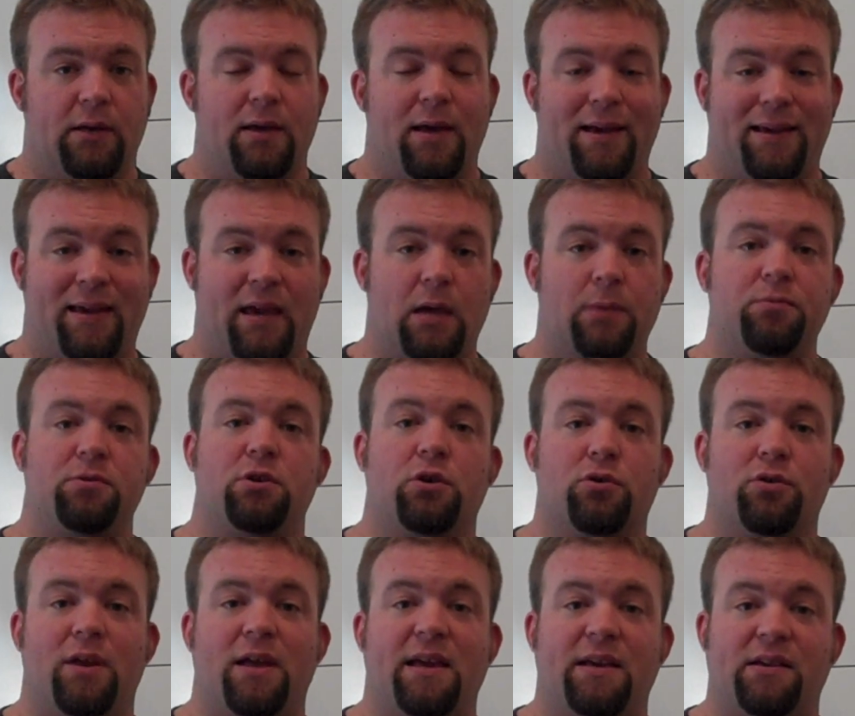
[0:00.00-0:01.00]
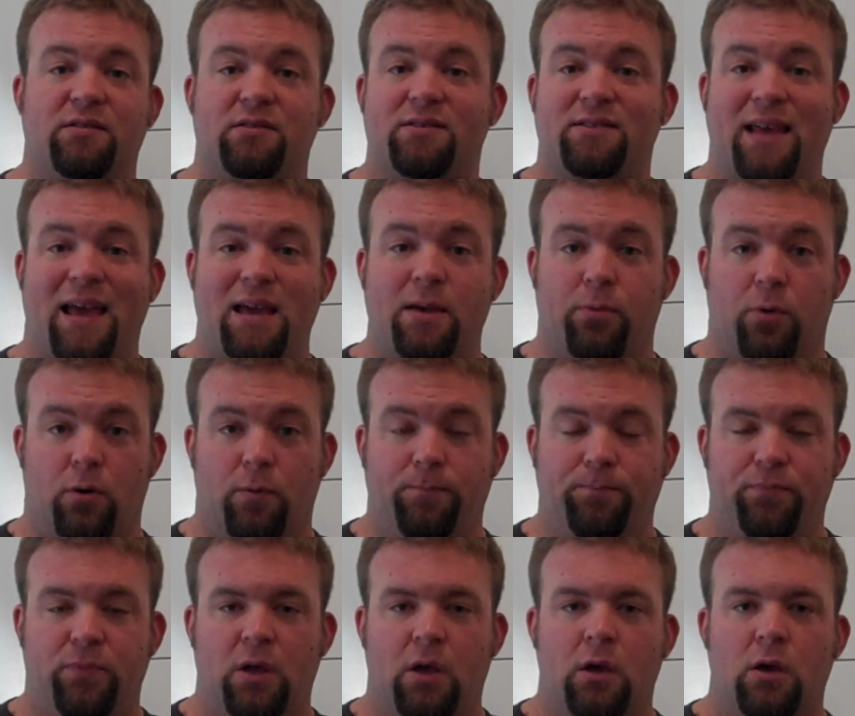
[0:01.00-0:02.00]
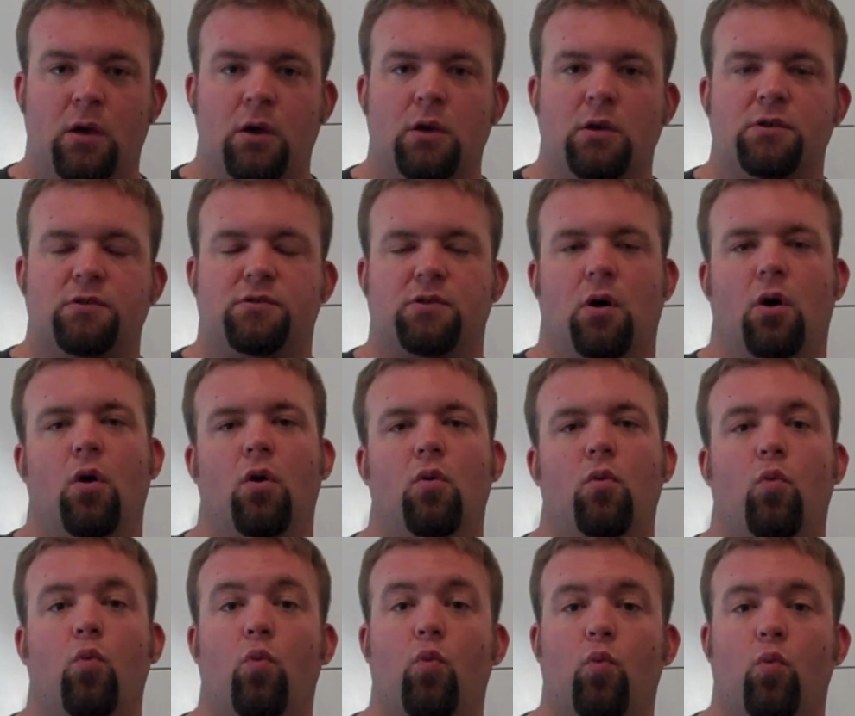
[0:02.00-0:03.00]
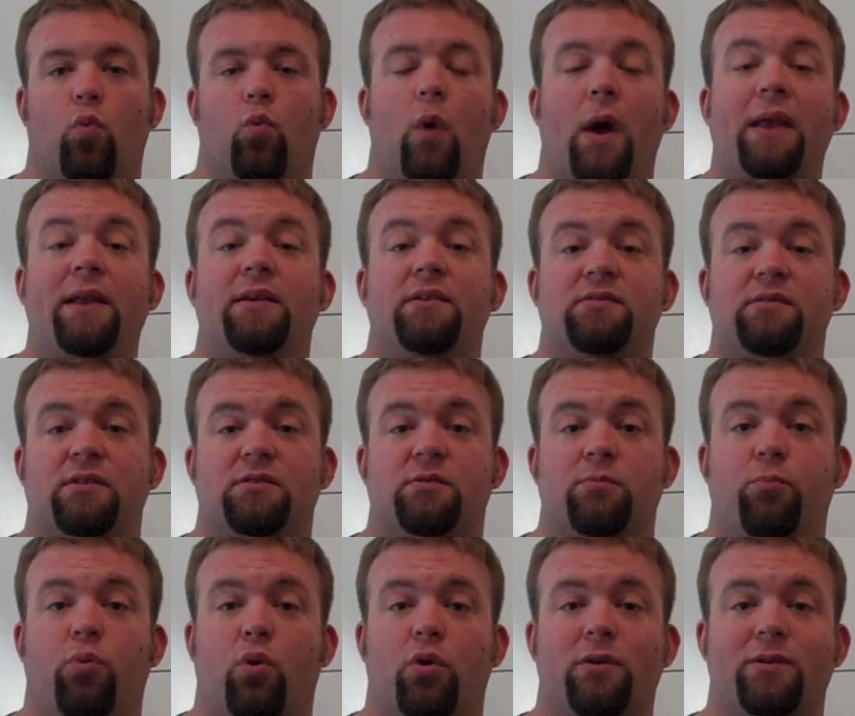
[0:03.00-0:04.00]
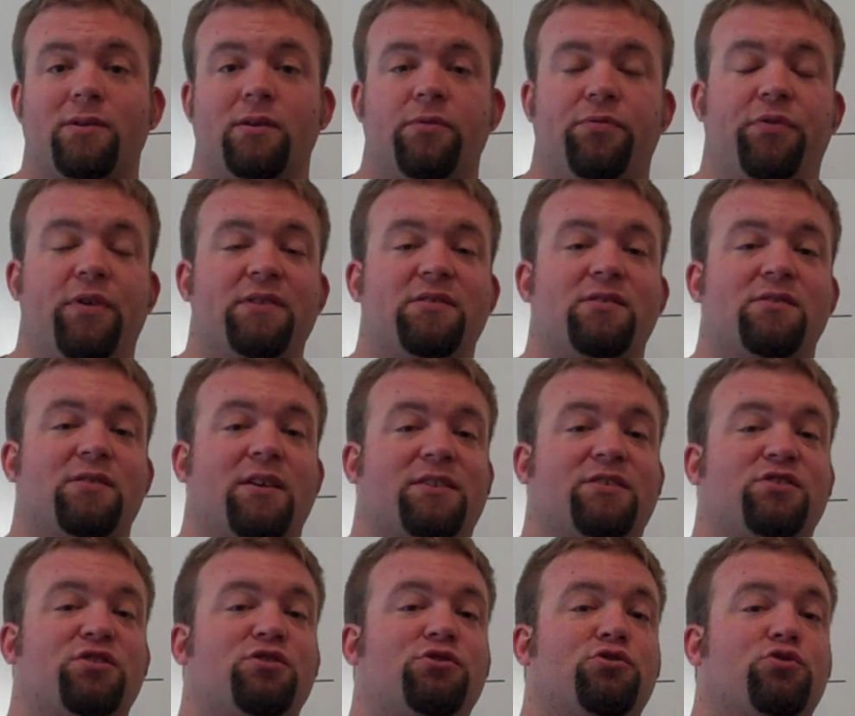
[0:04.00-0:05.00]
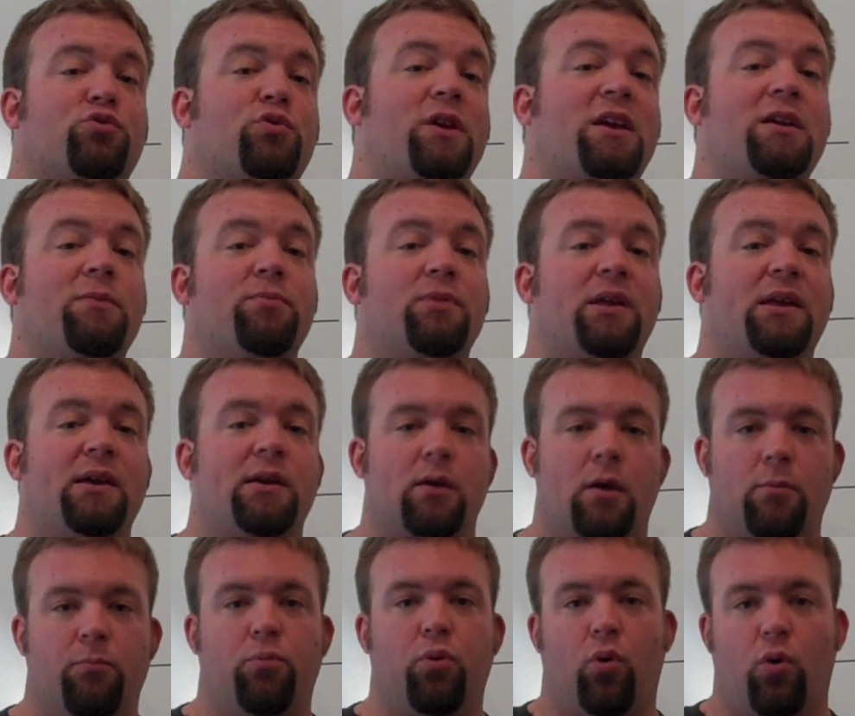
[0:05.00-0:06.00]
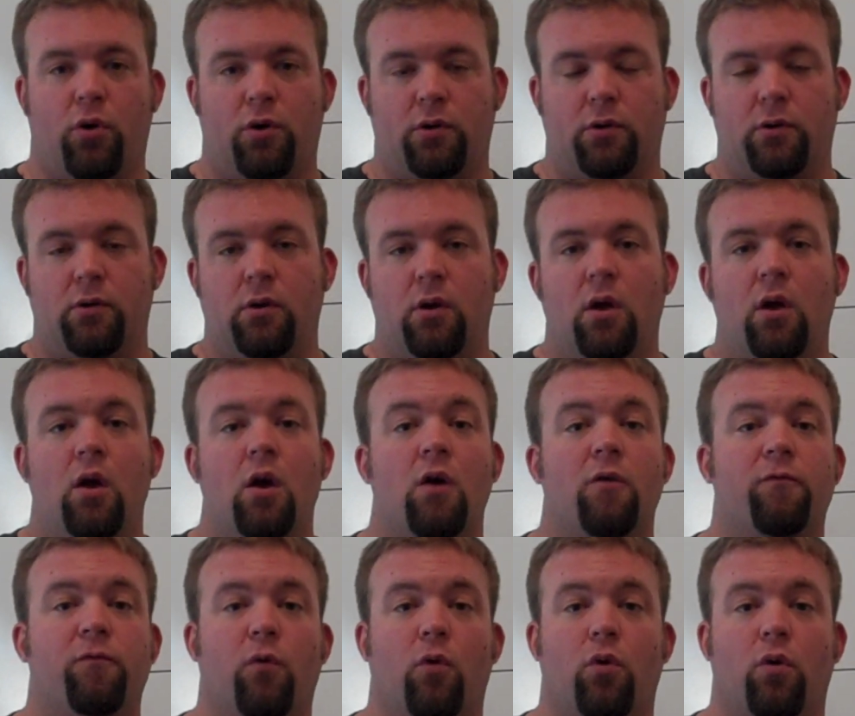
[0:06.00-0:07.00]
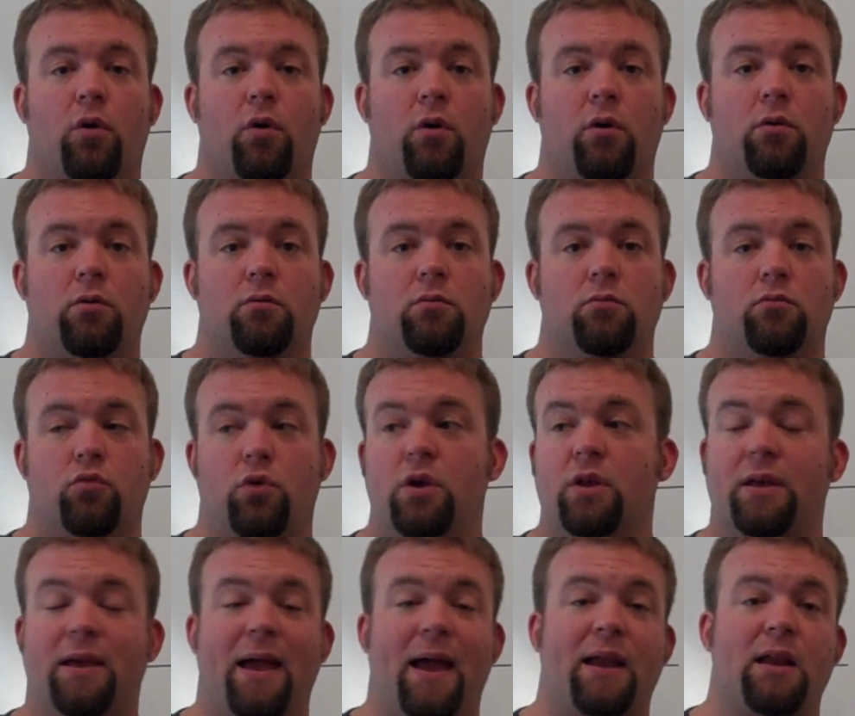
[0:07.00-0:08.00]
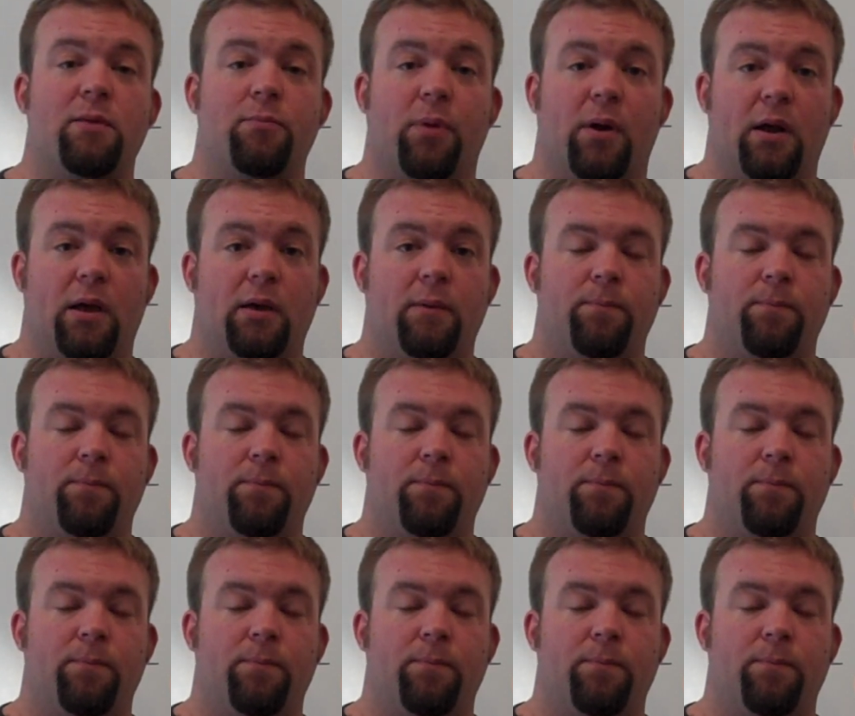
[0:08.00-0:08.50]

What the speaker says: It keeps your knee stable. So when is this important? This is extremely important for really anybody.